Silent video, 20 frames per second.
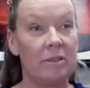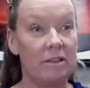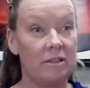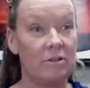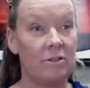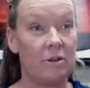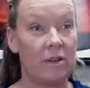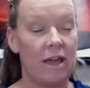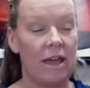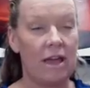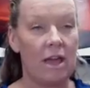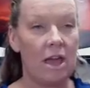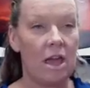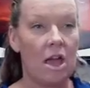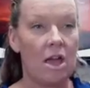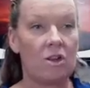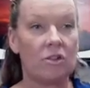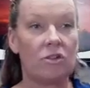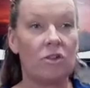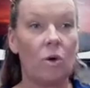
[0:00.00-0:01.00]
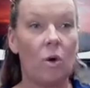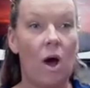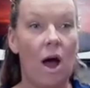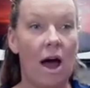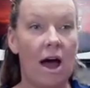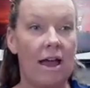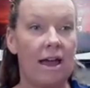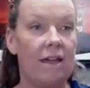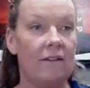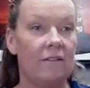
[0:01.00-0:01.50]
this is okay. So
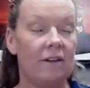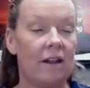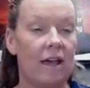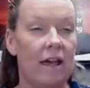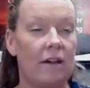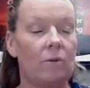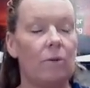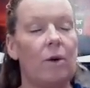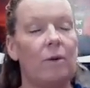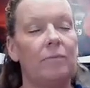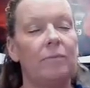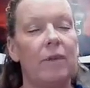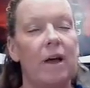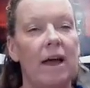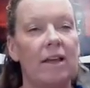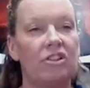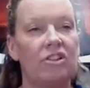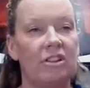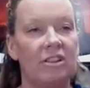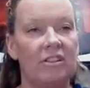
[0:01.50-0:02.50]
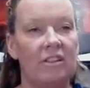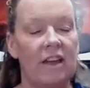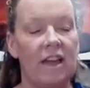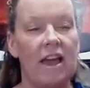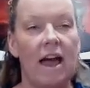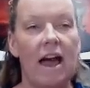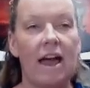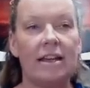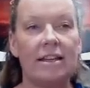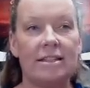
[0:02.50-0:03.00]
I haven't I should
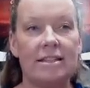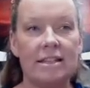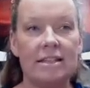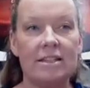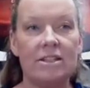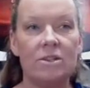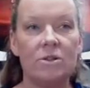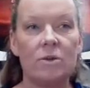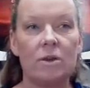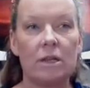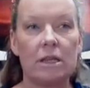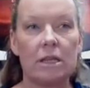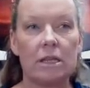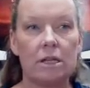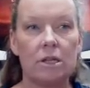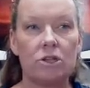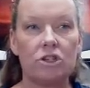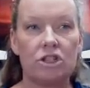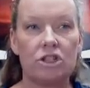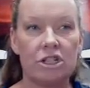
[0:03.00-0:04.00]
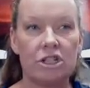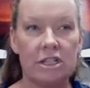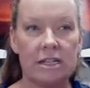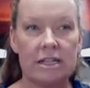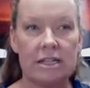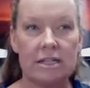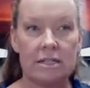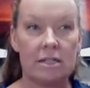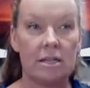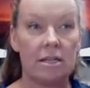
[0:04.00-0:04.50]
say I did do a little
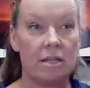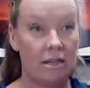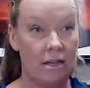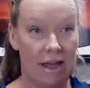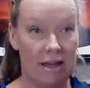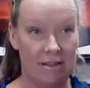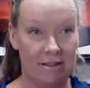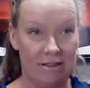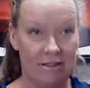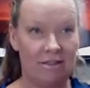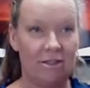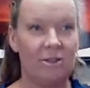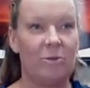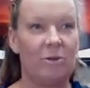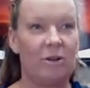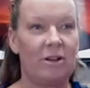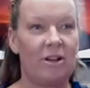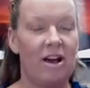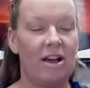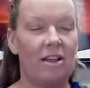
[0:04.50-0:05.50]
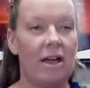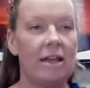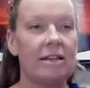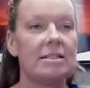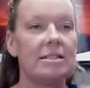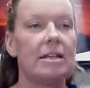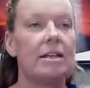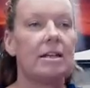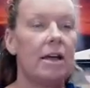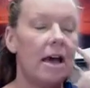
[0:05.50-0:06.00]
cheat, as you would call it. I
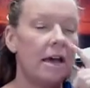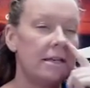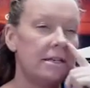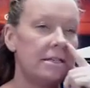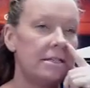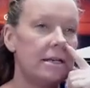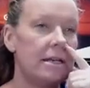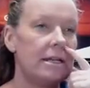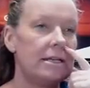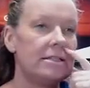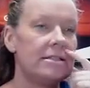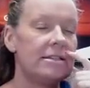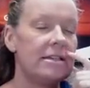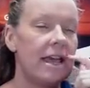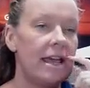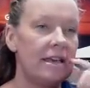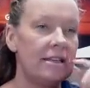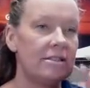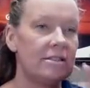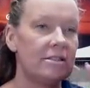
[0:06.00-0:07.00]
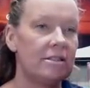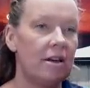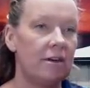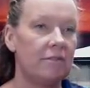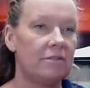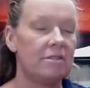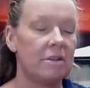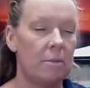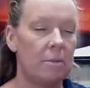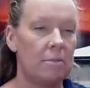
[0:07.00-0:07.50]
did a taste
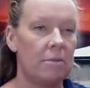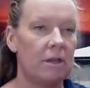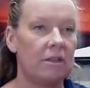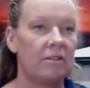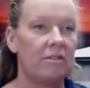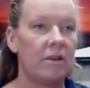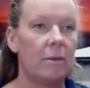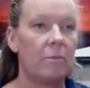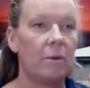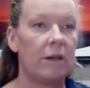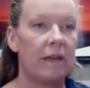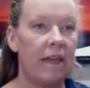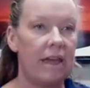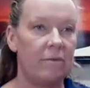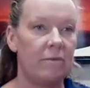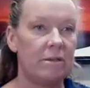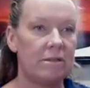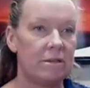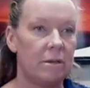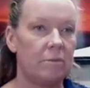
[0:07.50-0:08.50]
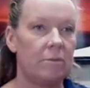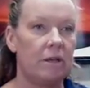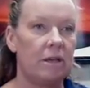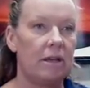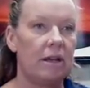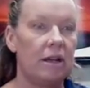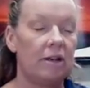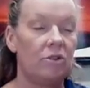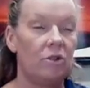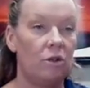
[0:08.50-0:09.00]
of something. Someone gave me
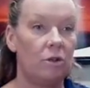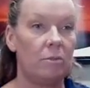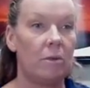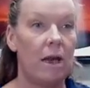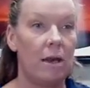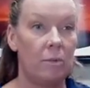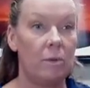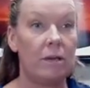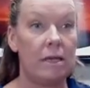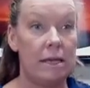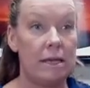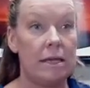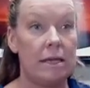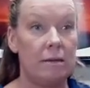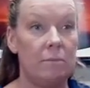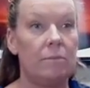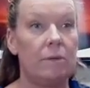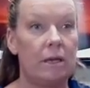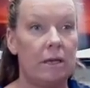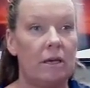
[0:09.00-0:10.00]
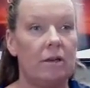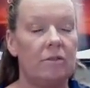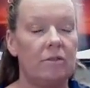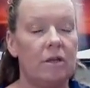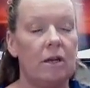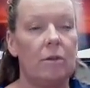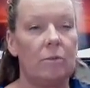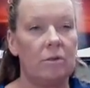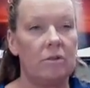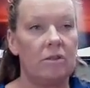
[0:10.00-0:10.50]
something and I told them I would eat it
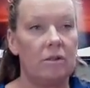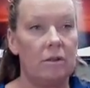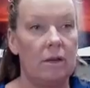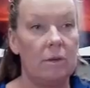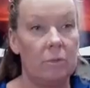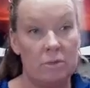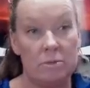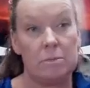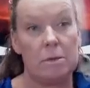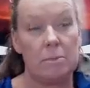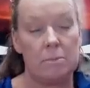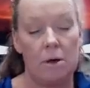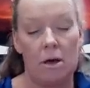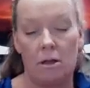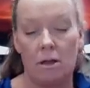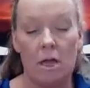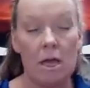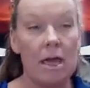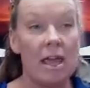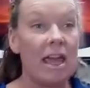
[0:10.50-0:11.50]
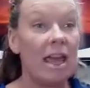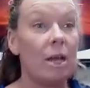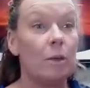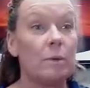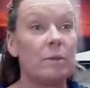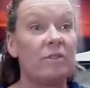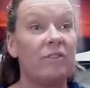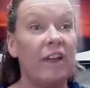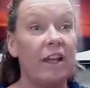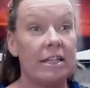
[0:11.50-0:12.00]
because, and it was meatball and it
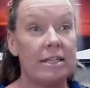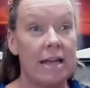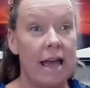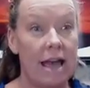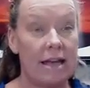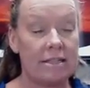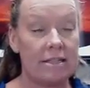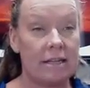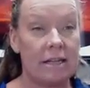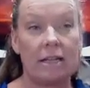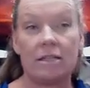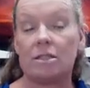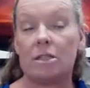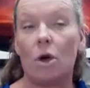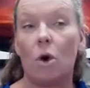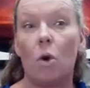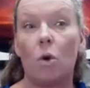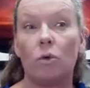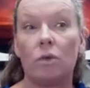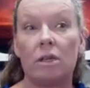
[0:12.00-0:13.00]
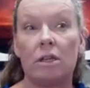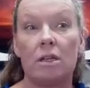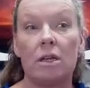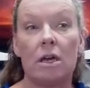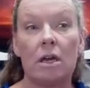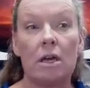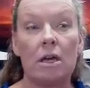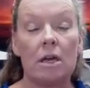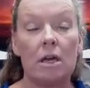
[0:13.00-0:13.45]
was fantastic. It's the only